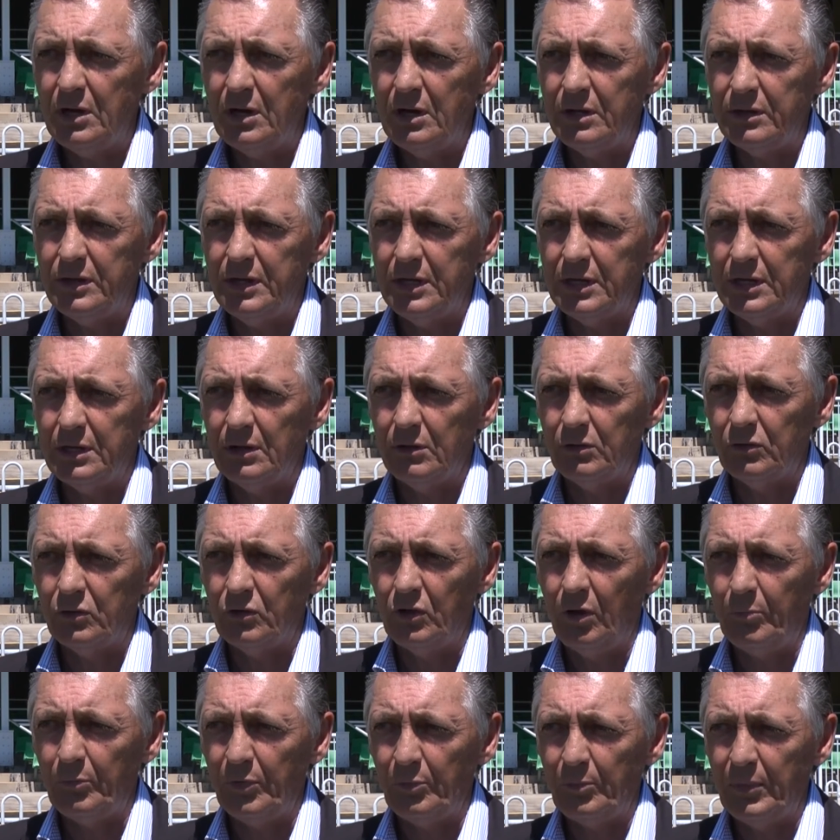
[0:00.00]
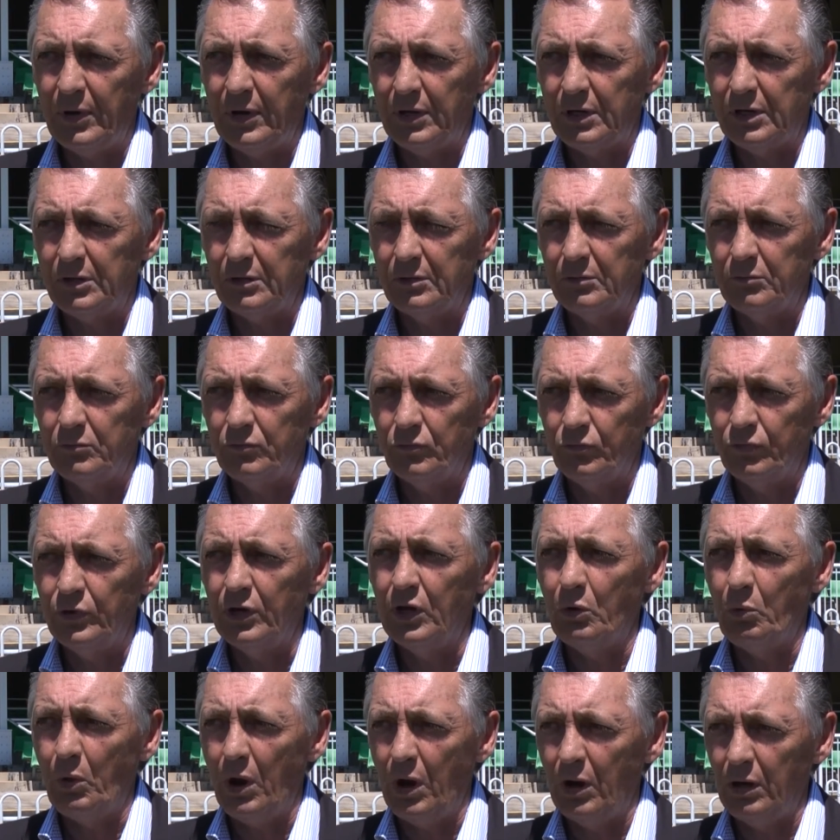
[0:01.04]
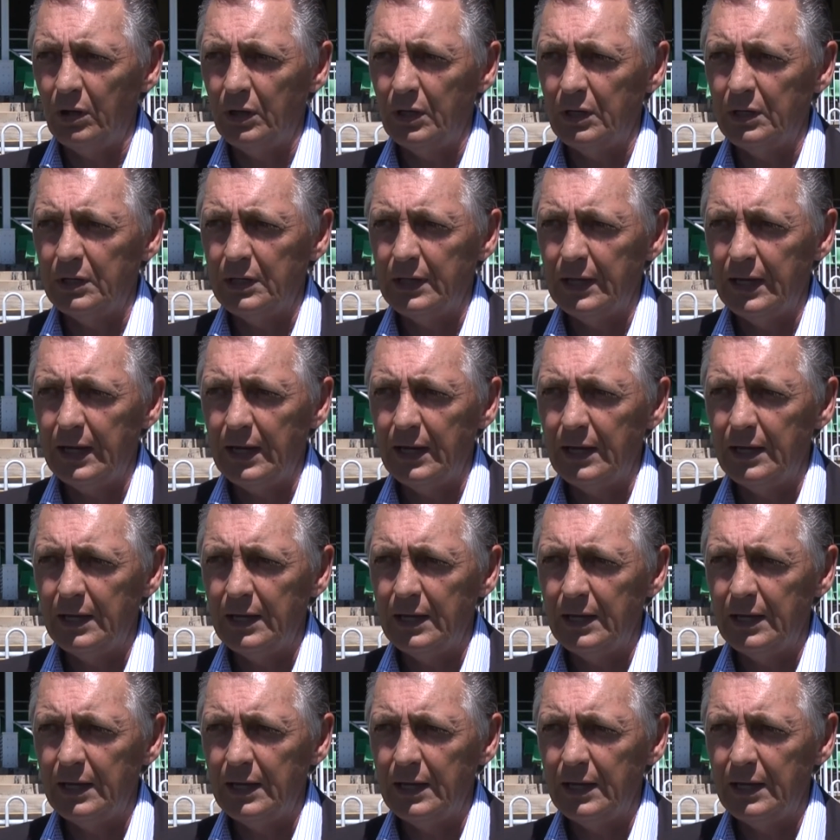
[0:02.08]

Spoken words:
I think it'll complement it really well and